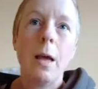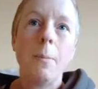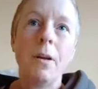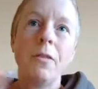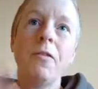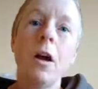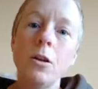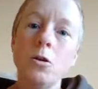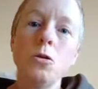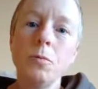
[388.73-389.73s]
but if I
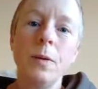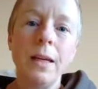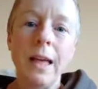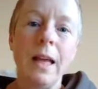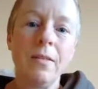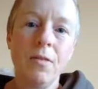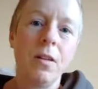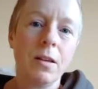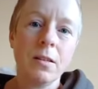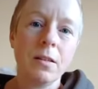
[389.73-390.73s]
do, be, have
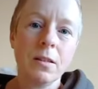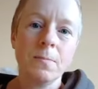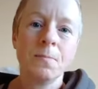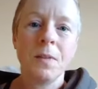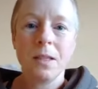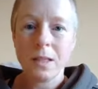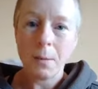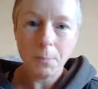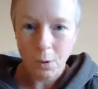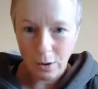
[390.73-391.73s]
this,
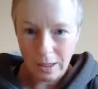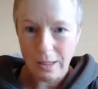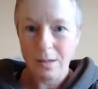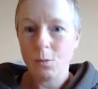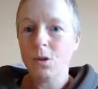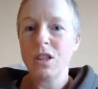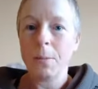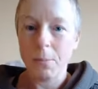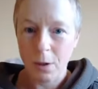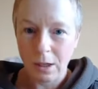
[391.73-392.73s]
somebody or
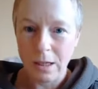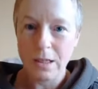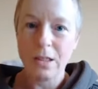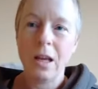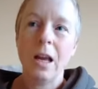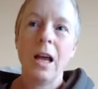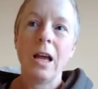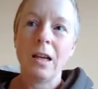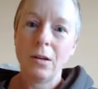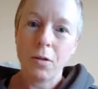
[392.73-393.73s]
some bodies
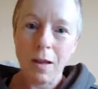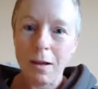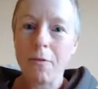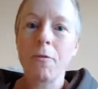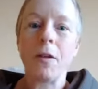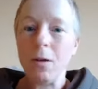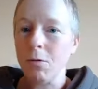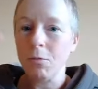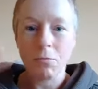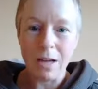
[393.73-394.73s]
are going to think,
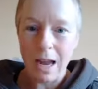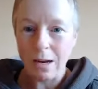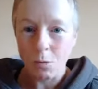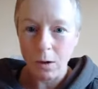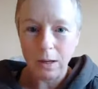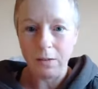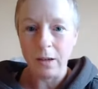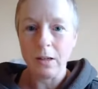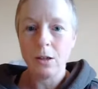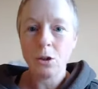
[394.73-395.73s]
feel, react,
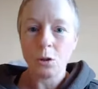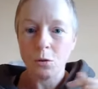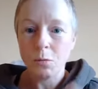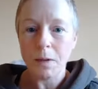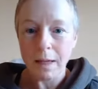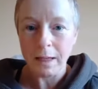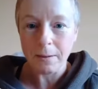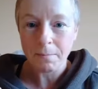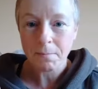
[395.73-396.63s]
whatever, to me.